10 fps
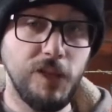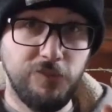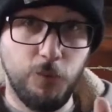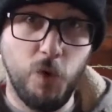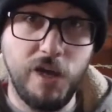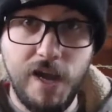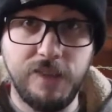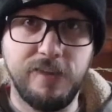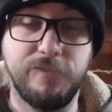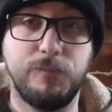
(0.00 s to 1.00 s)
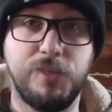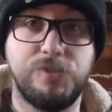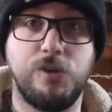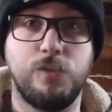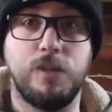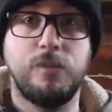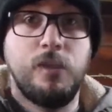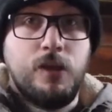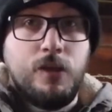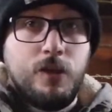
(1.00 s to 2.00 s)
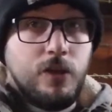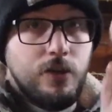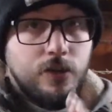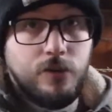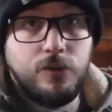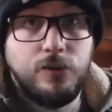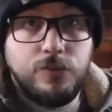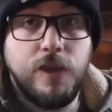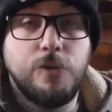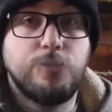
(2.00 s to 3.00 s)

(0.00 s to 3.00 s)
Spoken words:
from where I live in Minnesota down